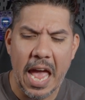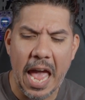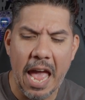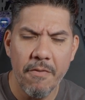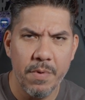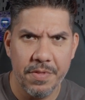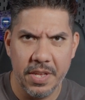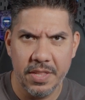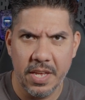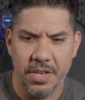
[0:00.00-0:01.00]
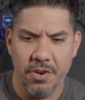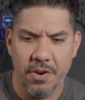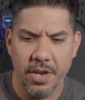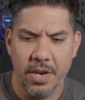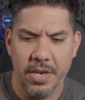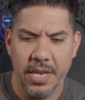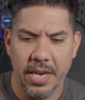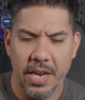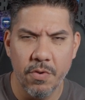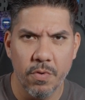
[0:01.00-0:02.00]
everything that you're gonna need
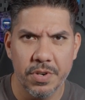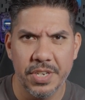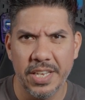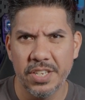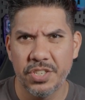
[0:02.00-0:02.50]
in order to get